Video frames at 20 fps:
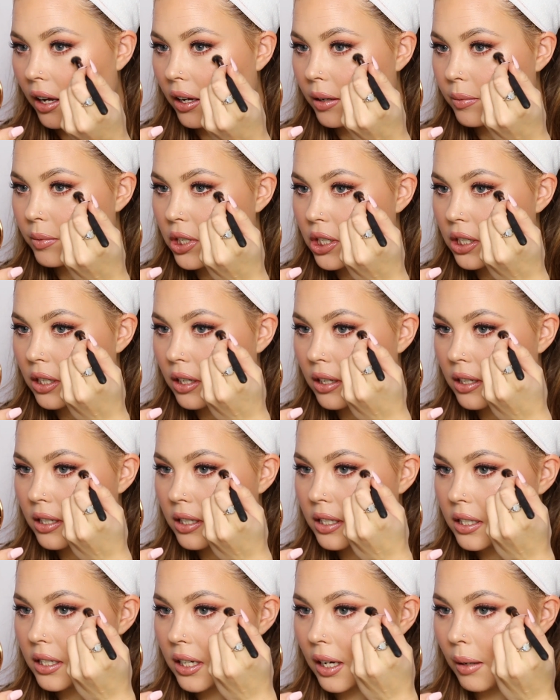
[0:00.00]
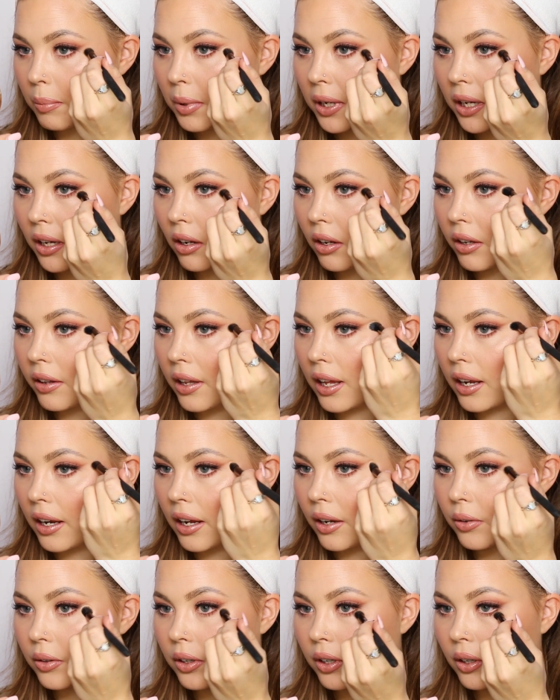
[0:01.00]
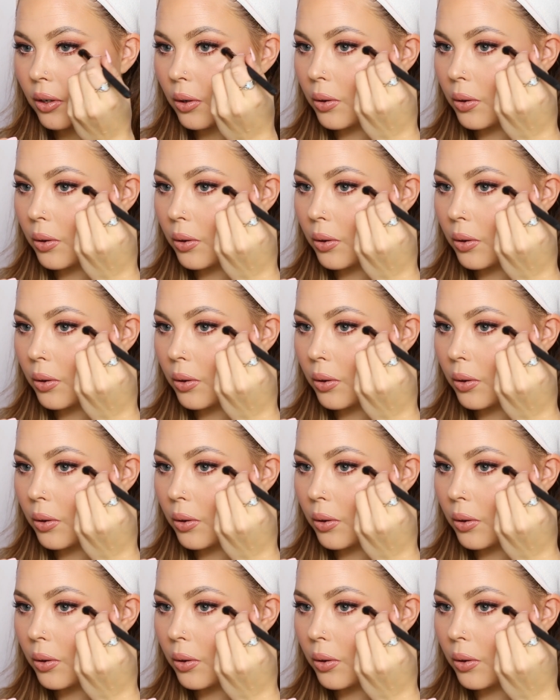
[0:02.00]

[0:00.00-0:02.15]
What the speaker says: I'm just gonna stamp it on that outer